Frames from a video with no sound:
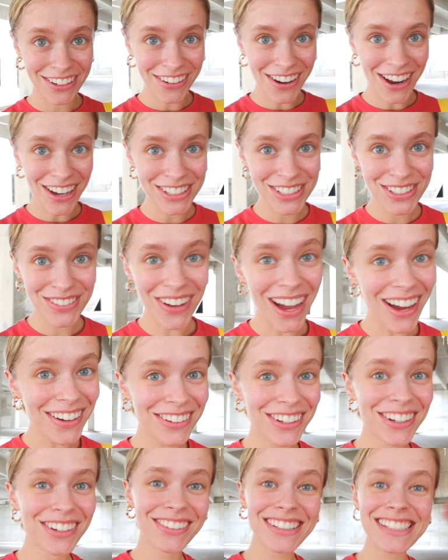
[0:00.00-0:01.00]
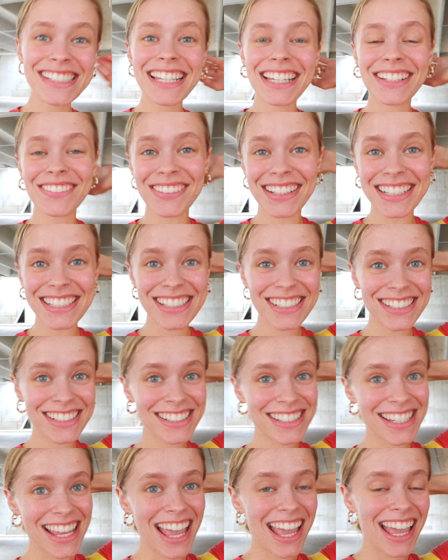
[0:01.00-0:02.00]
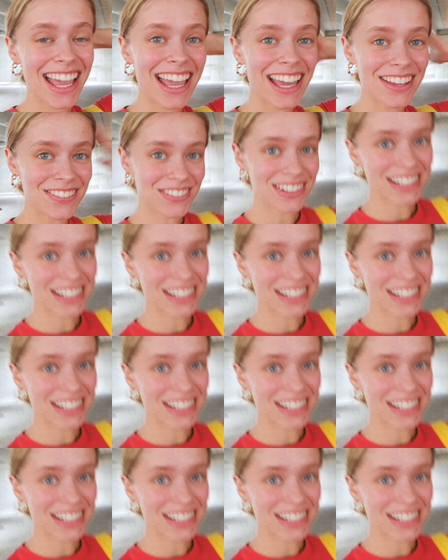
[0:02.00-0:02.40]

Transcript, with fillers: garage spot where we take pictures, and I'm